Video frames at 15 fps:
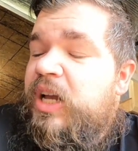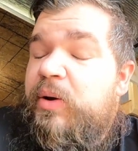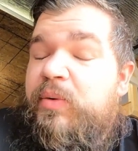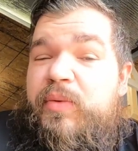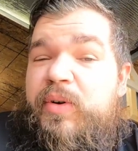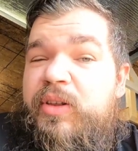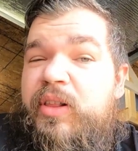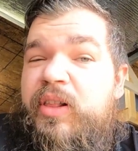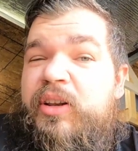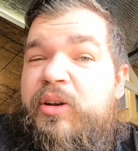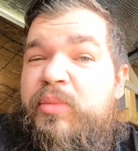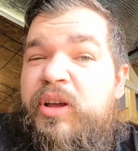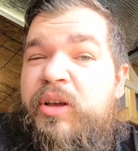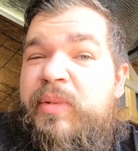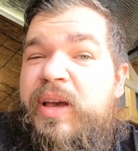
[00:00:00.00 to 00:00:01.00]
I'd really like
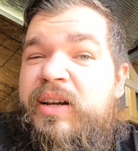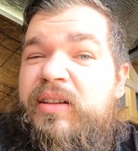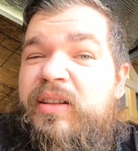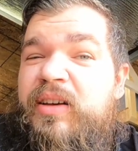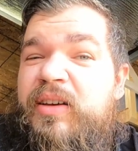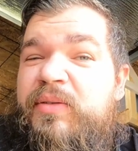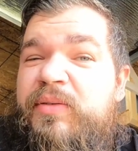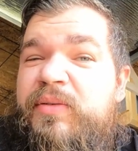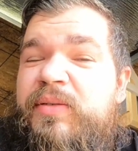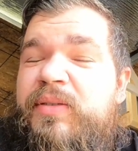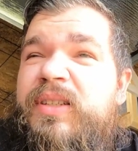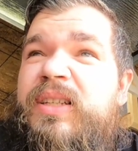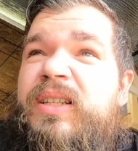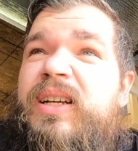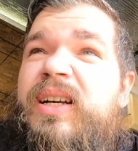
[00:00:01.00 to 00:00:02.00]
to bring it back to life.
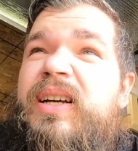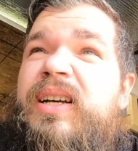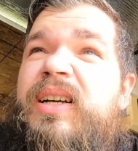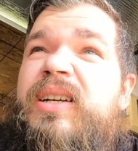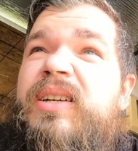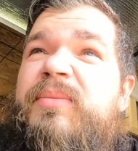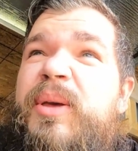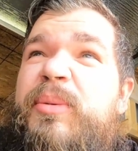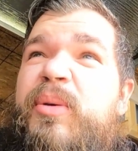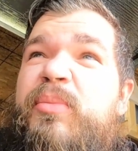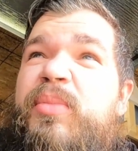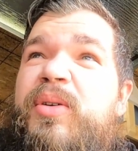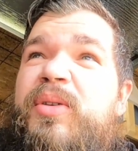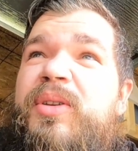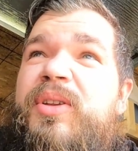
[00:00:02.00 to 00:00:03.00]
Maybe
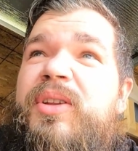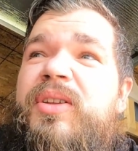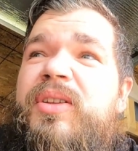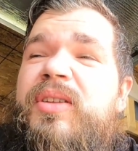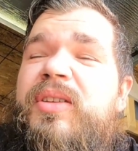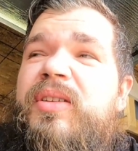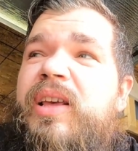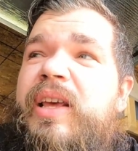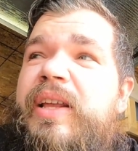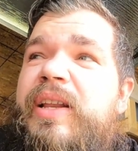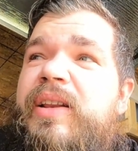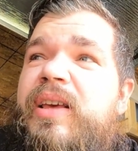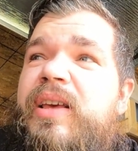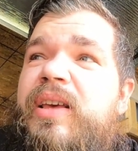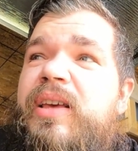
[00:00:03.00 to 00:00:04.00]
putting it
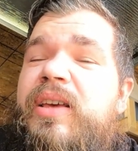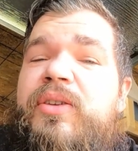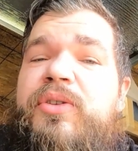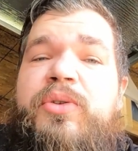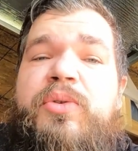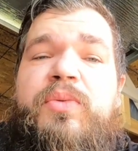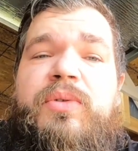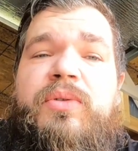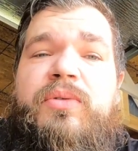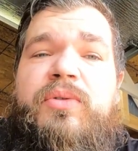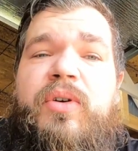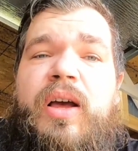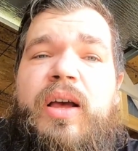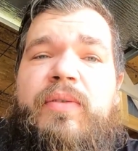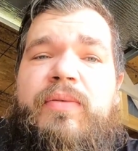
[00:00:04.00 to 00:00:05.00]
in a two-wheel
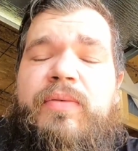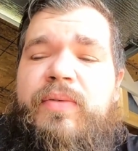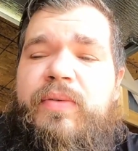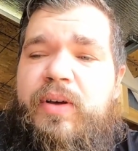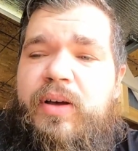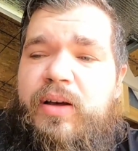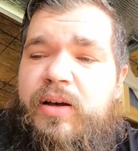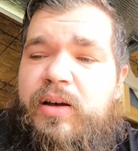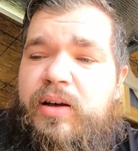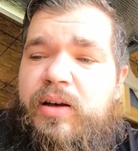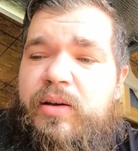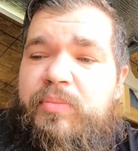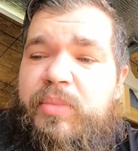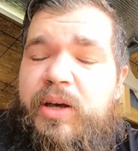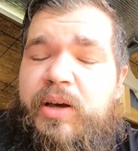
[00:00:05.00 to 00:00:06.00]
drive
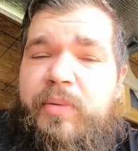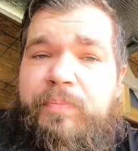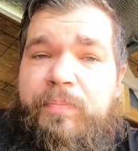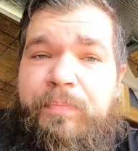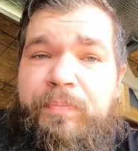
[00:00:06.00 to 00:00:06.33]
pickup.